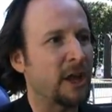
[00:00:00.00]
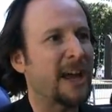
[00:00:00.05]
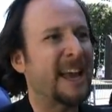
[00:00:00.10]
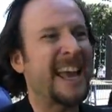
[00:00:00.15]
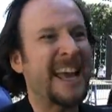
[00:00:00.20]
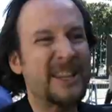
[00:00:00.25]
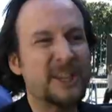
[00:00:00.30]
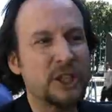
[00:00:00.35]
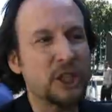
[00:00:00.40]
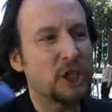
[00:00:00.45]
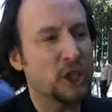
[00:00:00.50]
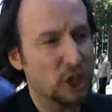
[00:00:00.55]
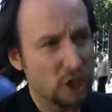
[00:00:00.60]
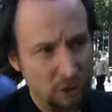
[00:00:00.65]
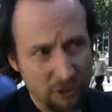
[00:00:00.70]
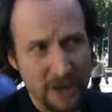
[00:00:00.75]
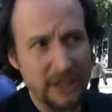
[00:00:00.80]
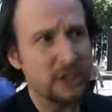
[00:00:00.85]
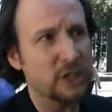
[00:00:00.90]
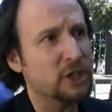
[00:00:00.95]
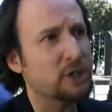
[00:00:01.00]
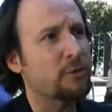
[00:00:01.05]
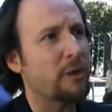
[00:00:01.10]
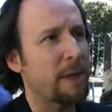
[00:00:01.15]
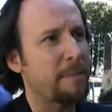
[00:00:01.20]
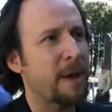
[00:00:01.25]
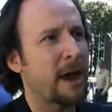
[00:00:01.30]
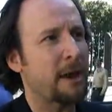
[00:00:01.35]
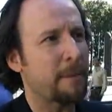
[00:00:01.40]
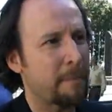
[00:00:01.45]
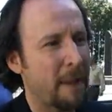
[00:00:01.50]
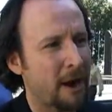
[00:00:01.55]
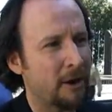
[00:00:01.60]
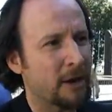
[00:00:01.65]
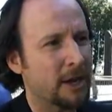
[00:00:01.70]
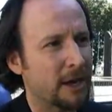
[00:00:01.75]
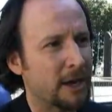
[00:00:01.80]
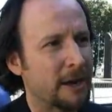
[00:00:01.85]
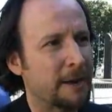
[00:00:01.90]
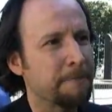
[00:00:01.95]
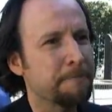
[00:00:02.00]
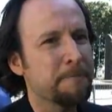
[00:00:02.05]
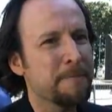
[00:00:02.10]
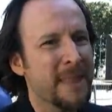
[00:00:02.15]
against his threats to wipe out America.